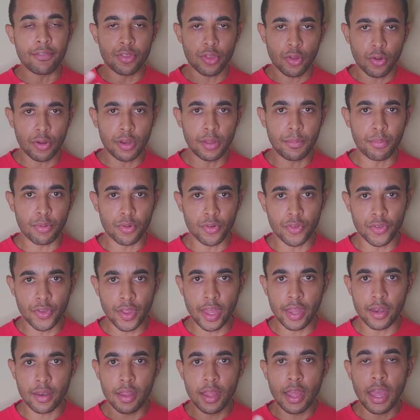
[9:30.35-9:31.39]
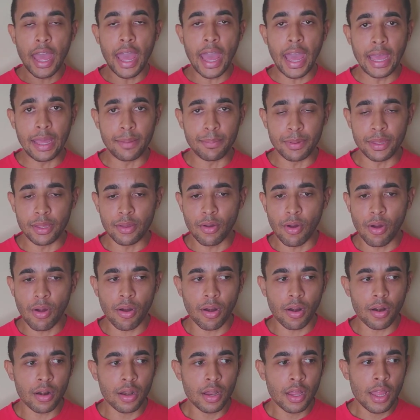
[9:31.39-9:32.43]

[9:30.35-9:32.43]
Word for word: 30% apr